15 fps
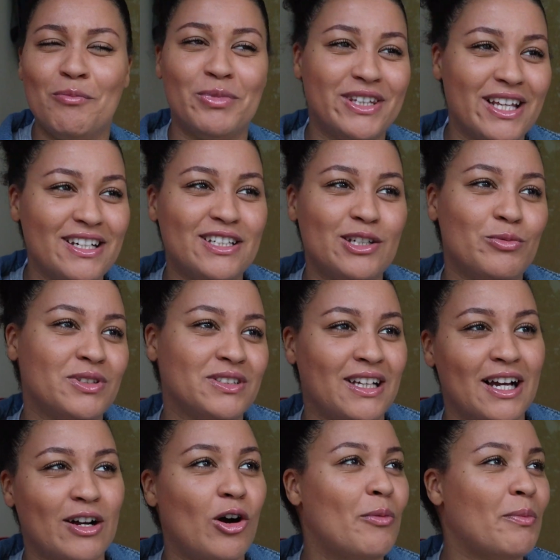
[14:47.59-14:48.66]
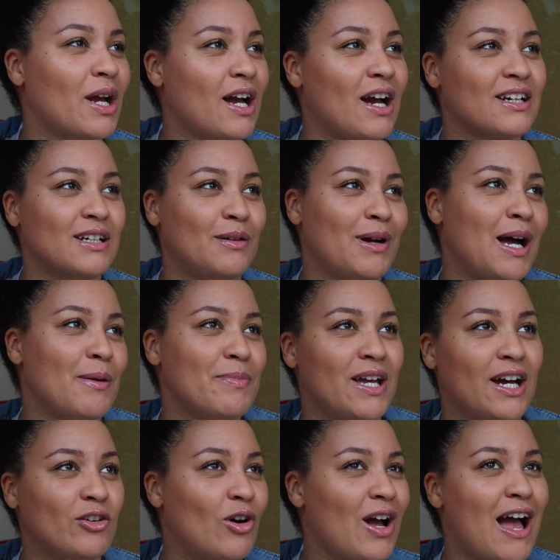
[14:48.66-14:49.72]
but then she was like oh my gosh i'm
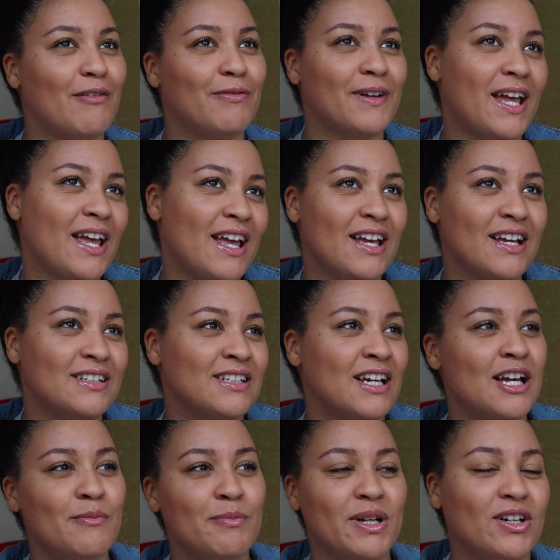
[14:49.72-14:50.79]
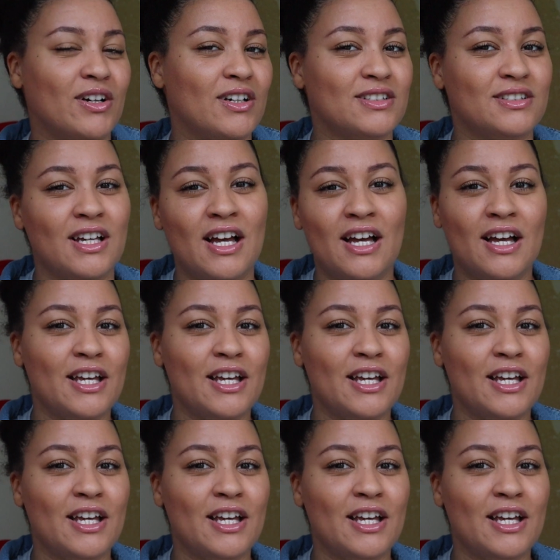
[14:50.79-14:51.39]
happy i don't have kids because